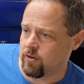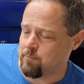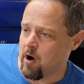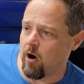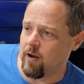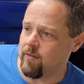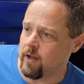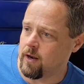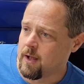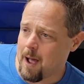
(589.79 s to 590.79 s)
And part of
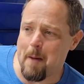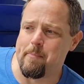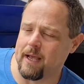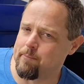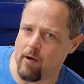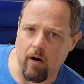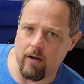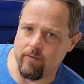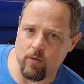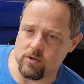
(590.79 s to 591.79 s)
it, a big part
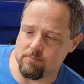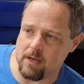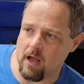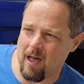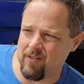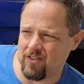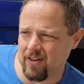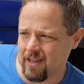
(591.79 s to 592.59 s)
of it was me, obviously.